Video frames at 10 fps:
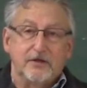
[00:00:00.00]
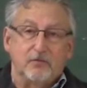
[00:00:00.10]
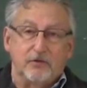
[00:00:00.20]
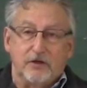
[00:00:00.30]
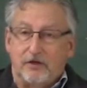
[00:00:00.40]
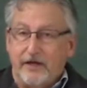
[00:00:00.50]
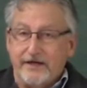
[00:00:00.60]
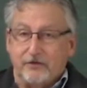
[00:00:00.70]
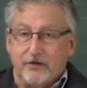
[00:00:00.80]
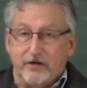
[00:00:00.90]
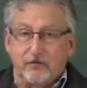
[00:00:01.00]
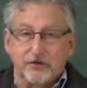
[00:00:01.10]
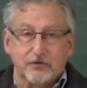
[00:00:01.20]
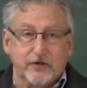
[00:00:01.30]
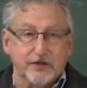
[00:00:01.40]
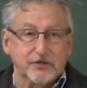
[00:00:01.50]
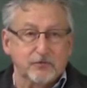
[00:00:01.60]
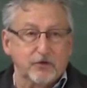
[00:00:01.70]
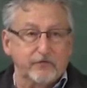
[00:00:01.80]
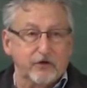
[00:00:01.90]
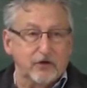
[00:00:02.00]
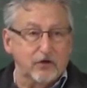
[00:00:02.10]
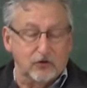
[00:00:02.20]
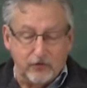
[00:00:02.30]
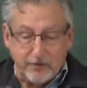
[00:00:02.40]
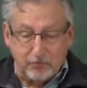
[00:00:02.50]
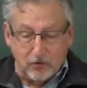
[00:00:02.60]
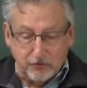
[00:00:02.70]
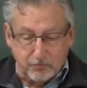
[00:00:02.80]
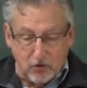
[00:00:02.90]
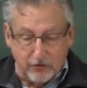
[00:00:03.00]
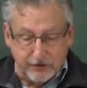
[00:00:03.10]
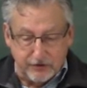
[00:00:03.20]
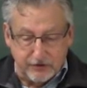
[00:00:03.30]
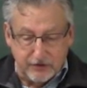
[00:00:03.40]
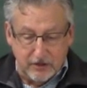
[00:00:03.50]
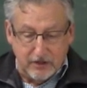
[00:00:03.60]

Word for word: One, a late, great Russell Edson, one of our, our great prose poets.